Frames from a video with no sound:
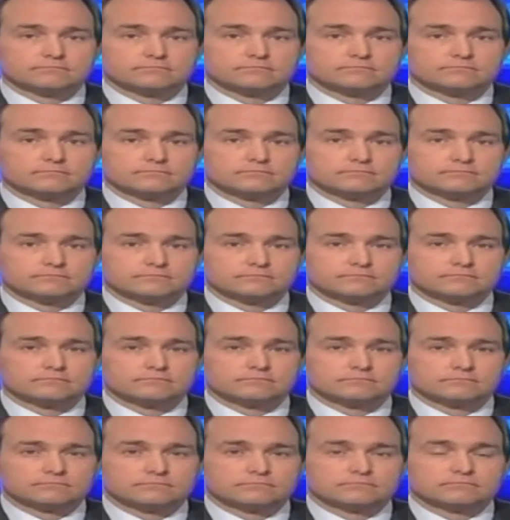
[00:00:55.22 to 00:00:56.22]

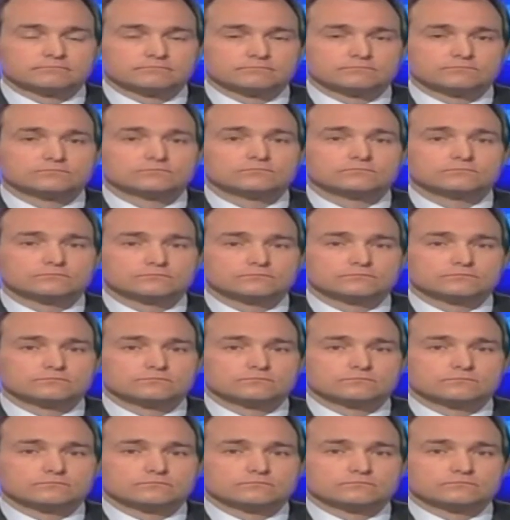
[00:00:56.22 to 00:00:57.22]

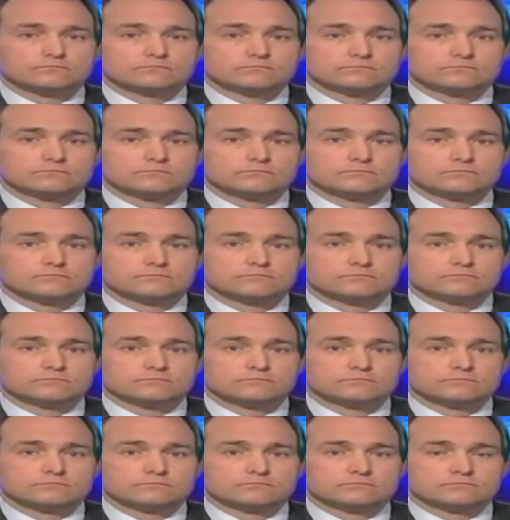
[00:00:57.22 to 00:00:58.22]

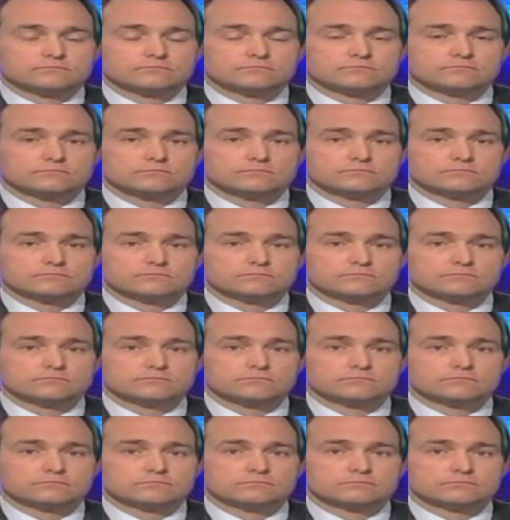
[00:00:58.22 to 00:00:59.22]

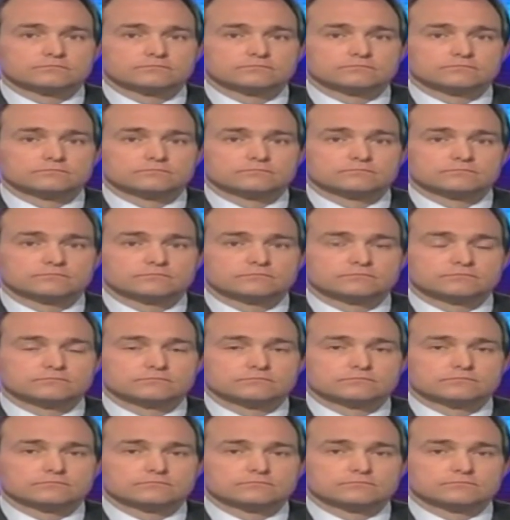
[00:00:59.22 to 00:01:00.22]

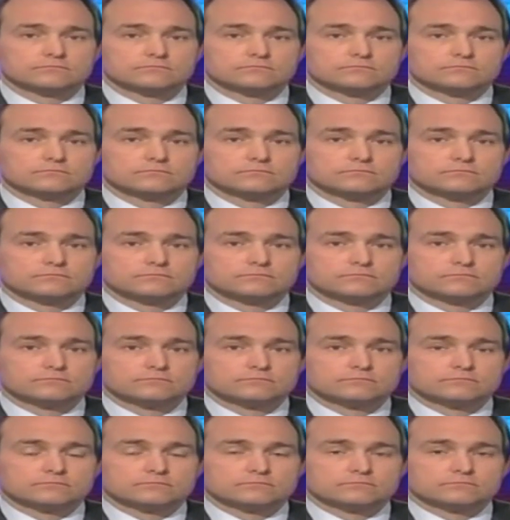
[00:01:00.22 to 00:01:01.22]

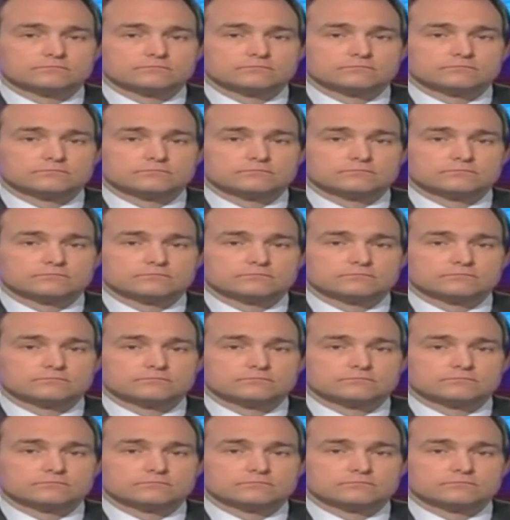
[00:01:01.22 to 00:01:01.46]
(not speaking)